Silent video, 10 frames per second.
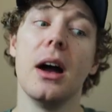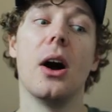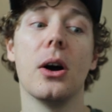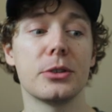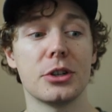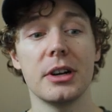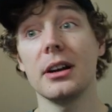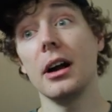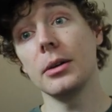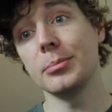Oh,
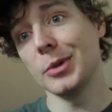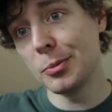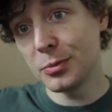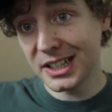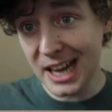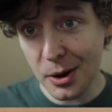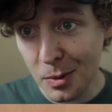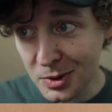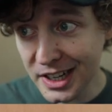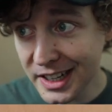trigger. Oh no, we take
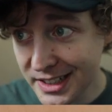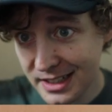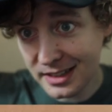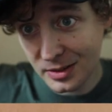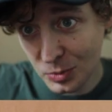one more hit,